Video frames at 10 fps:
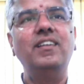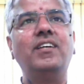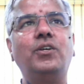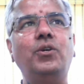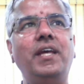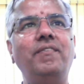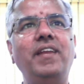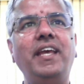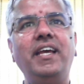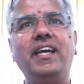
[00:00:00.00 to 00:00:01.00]
good
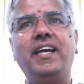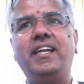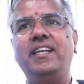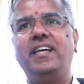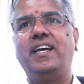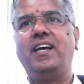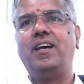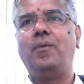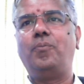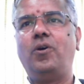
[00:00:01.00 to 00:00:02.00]
evening and
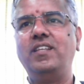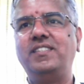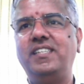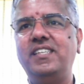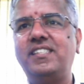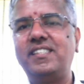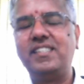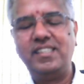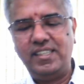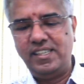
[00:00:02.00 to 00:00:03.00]

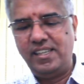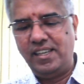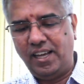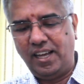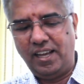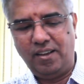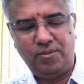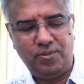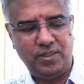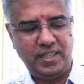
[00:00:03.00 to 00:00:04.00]
apologies
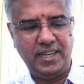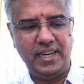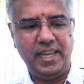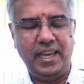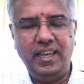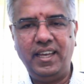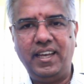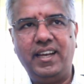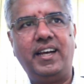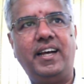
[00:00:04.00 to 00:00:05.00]
for the delay.
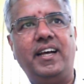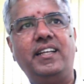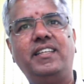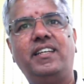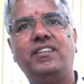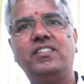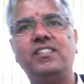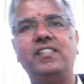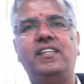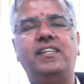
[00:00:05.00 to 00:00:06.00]
There
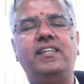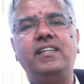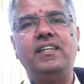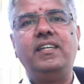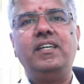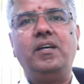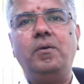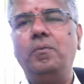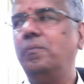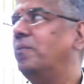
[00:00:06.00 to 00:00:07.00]
was a
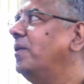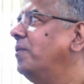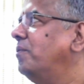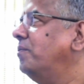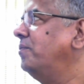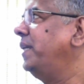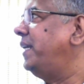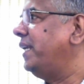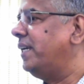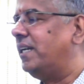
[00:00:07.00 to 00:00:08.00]

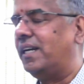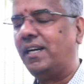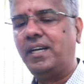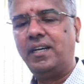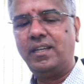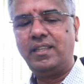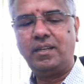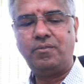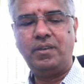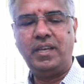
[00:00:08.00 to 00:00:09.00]
meeting
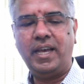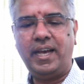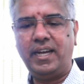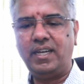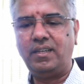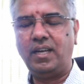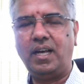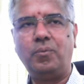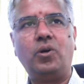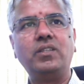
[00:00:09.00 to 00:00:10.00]
that we had
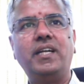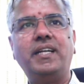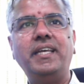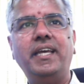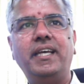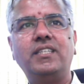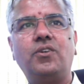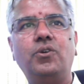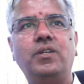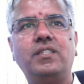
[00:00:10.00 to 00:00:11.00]
among the TAs
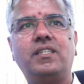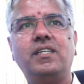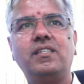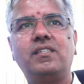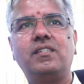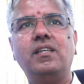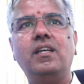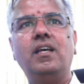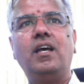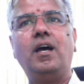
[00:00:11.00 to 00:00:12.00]
to discuss
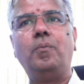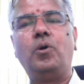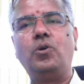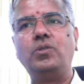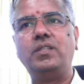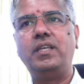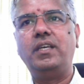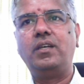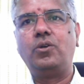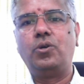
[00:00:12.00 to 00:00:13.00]
about
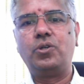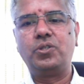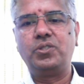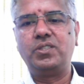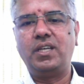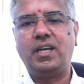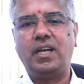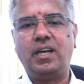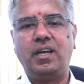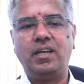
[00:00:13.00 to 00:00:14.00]
the course,
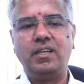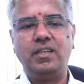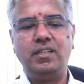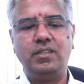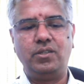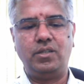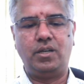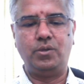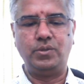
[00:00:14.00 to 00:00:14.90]
how